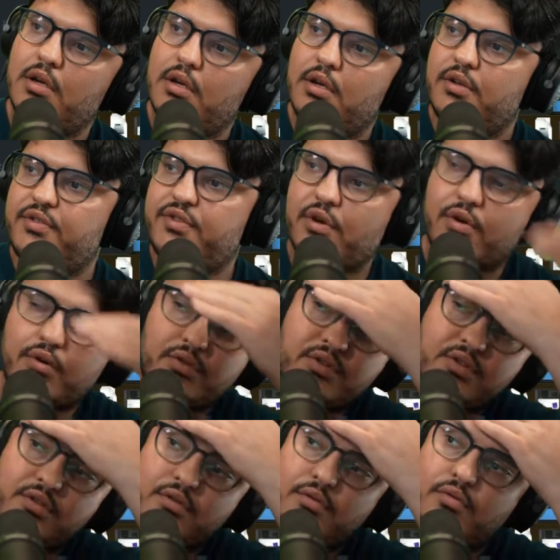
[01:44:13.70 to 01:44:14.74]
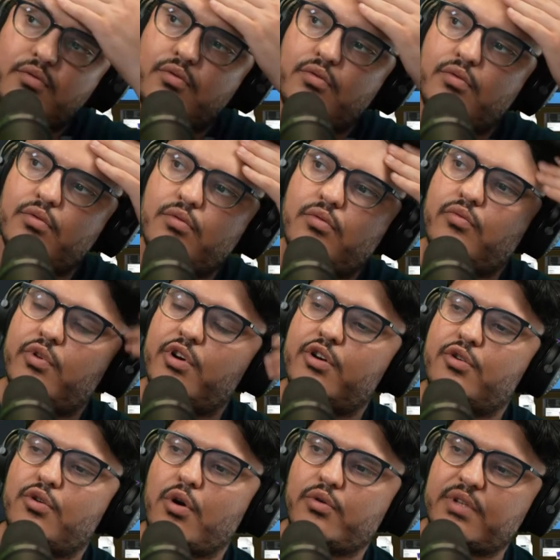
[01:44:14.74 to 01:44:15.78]
So we're
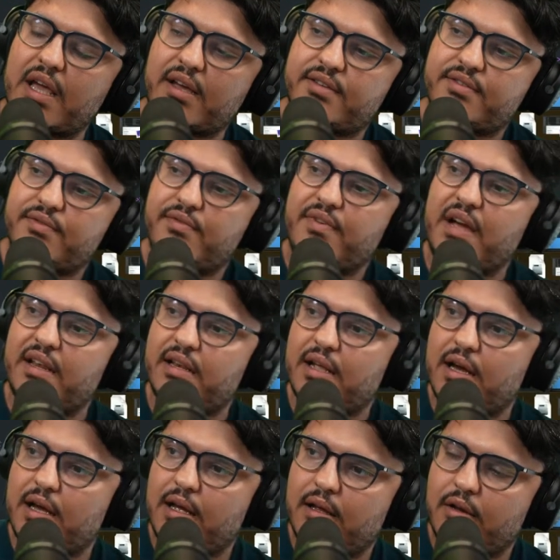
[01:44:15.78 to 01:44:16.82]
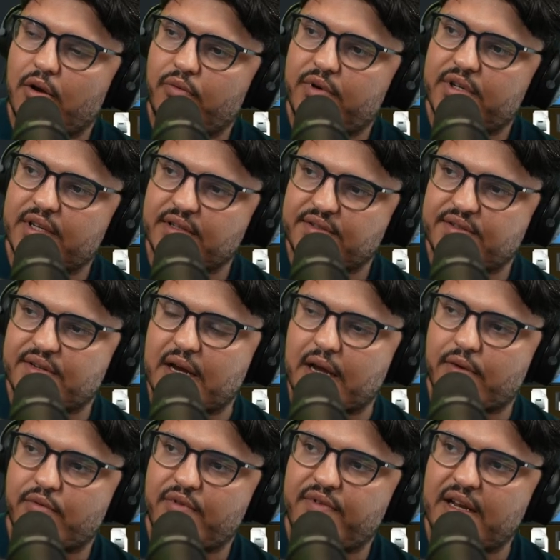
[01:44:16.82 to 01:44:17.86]
in row text. We find a lower than
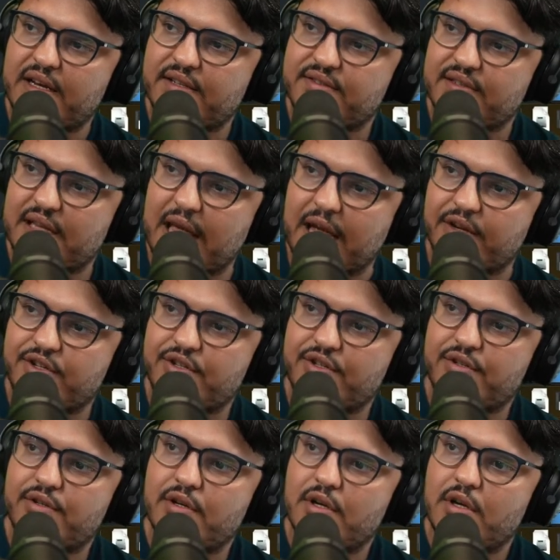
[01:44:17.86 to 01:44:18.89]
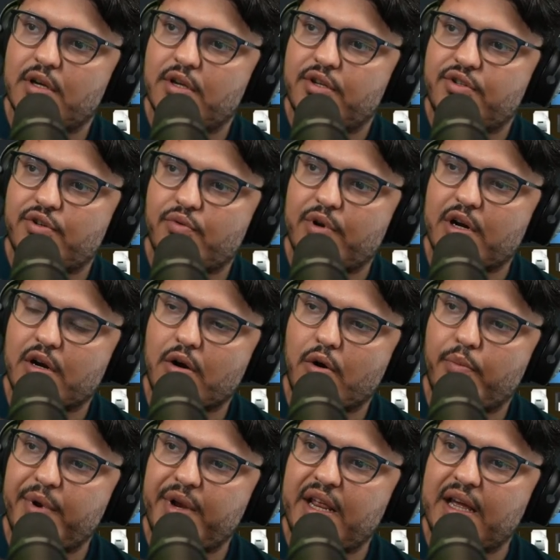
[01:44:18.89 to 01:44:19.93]
sign. We find a slash. So we are
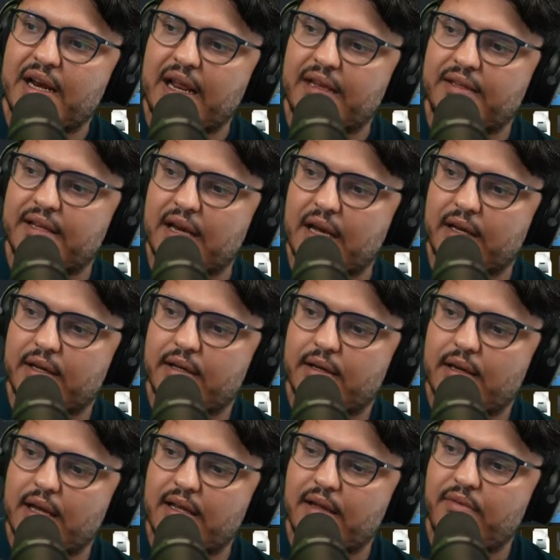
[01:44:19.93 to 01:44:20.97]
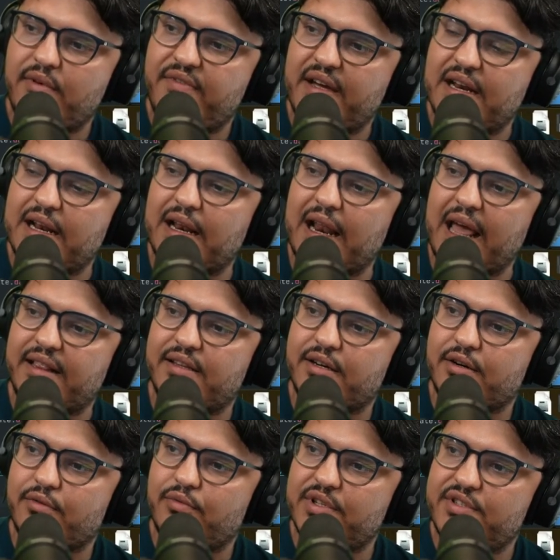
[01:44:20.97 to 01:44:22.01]
opening an end tag. And then we find a
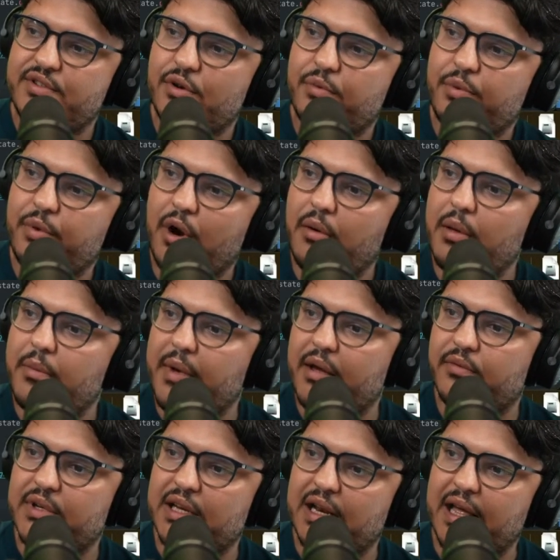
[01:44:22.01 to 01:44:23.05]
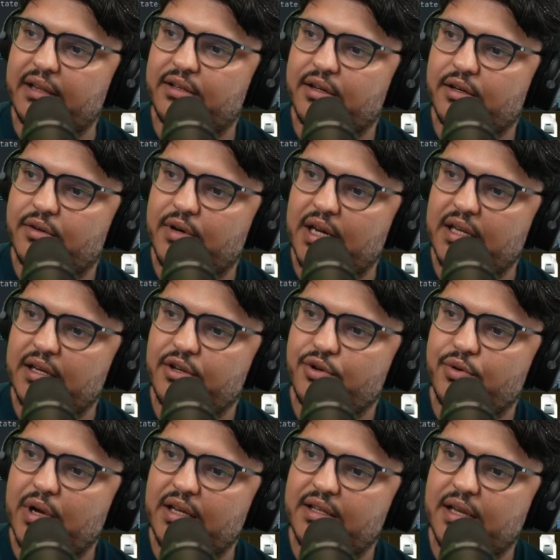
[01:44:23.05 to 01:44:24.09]
letter. What's your problem, man, with a letter? Create a
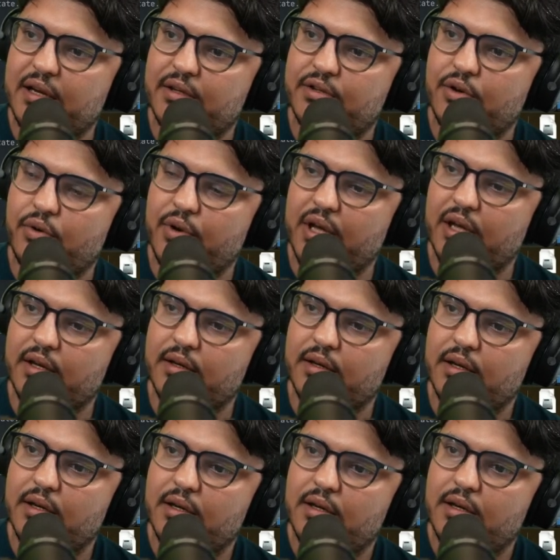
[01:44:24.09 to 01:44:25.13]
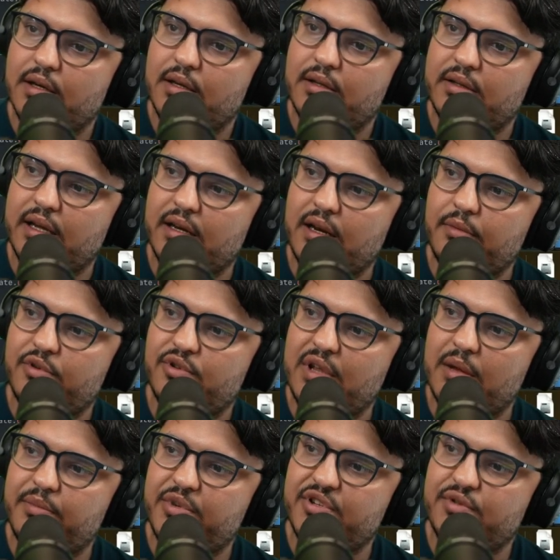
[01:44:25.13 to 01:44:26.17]
new end tag token. Tag name to the
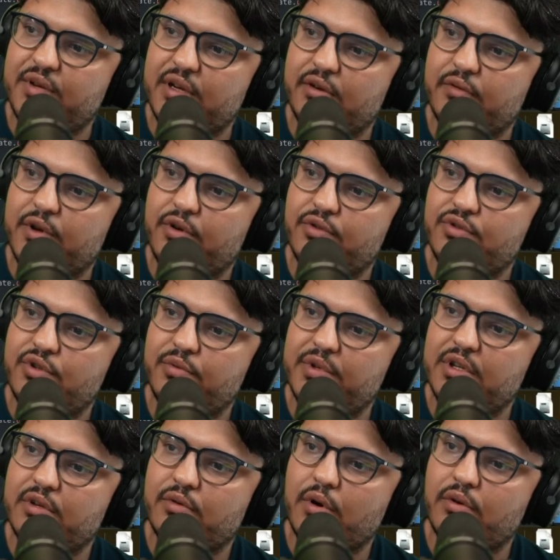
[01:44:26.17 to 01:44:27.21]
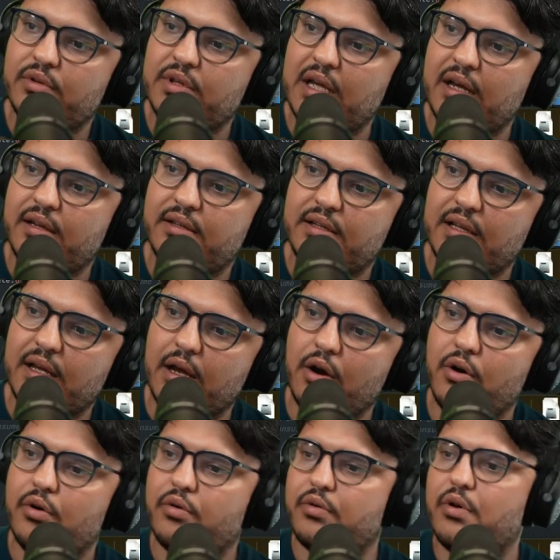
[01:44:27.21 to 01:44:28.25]
empty string. Are we consuming the row tag?
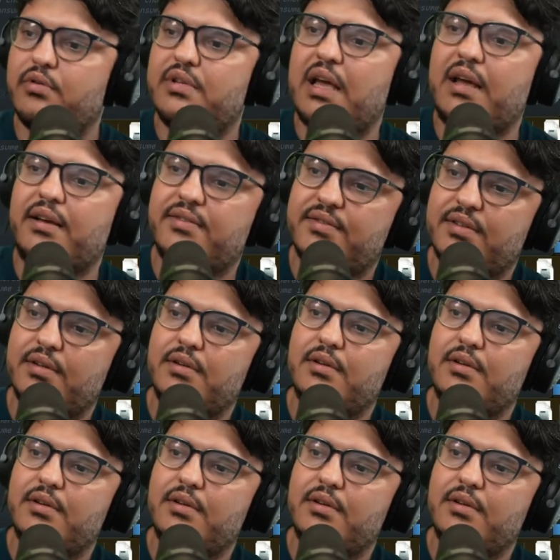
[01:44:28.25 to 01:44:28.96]
Oh, row text.